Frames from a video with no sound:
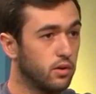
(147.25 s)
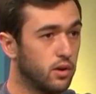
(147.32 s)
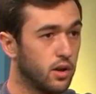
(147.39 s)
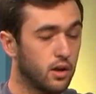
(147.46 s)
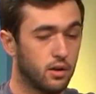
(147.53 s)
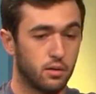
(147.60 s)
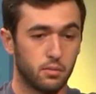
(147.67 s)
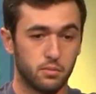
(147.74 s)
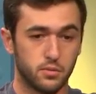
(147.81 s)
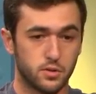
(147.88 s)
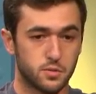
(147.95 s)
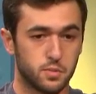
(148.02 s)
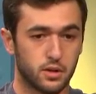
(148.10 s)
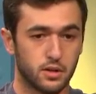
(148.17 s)
uh,
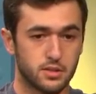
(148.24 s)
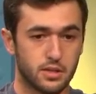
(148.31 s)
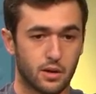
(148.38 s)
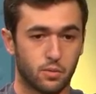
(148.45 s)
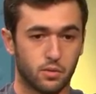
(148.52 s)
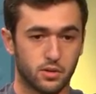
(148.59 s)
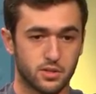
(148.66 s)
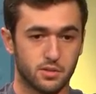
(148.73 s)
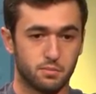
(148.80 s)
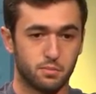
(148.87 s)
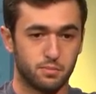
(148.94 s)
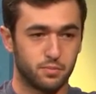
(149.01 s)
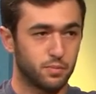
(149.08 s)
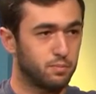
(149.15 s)
just because I want to
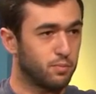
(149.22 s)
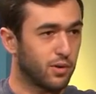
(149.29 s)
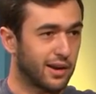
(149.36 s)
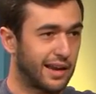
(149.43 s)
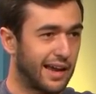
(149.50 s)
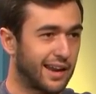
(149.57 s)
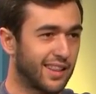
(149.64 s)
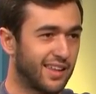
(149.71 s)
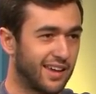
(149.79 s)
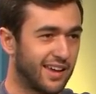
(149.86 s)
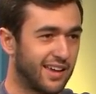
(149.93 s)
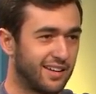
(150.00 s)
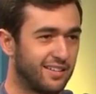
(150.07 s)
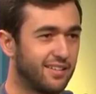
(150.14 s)
break out of
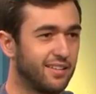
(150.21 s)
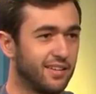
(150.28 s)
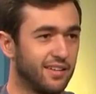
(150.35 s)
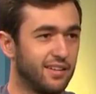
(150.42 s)
that and,